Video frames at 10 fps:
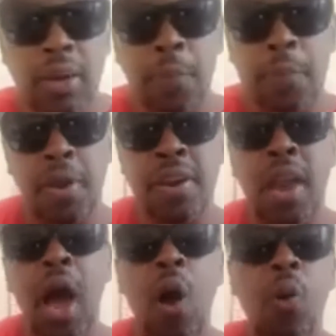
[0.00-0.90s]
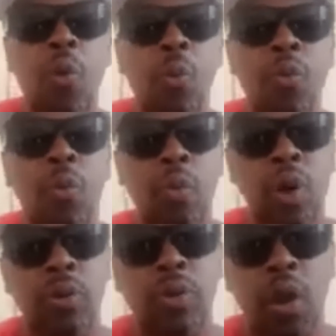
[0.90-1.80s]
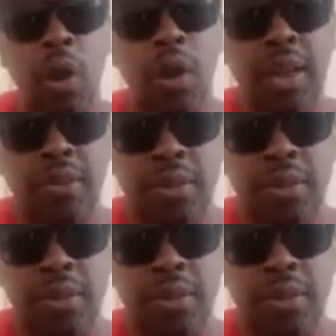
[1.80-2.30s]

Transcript: but now, well, the law has